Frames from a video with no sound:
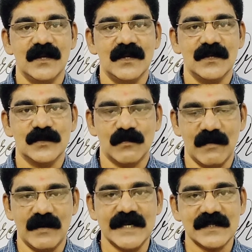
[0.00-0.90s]
So we
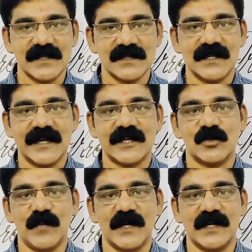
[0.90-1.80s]
will discuss the
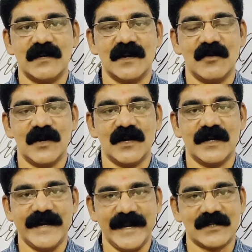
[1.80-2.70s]
next part in our
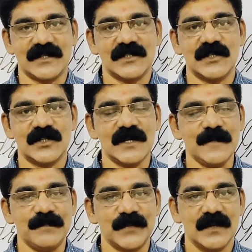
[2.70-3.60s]
next
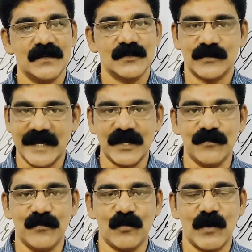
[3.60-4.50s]
session. So thank you
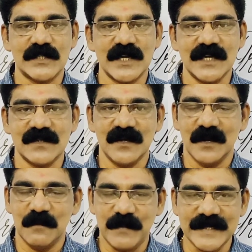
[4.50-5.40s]
for watching it.
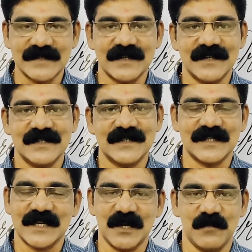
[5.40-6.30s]
Please
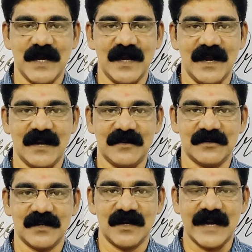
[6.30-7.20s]
subscribe
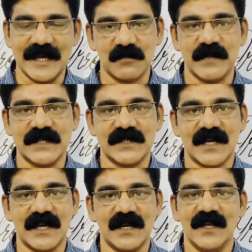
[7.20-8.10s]
and like my
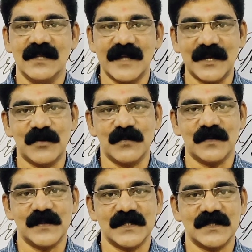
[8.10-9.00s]
channel. Thank you very
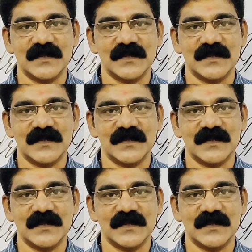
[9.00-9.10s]
much.